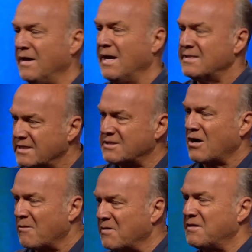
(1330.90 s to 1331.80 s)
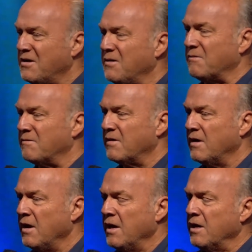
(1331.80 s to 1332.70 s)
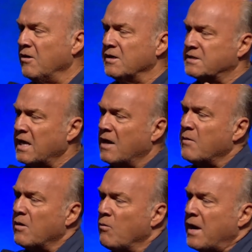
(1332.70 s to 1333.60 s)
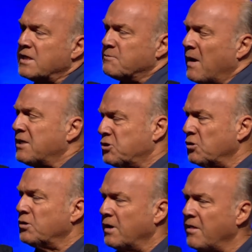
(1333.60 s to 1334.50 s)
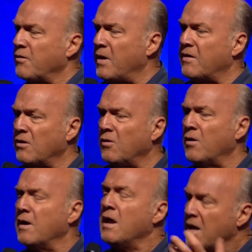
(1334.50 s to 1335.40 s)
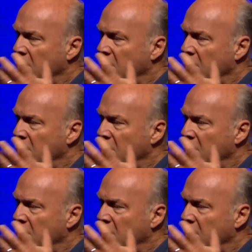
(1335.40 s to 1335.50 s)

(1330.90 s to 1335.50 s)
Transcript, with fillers: It has to start with you. You know, you're saying, I want to raise my children in the way of the Lord.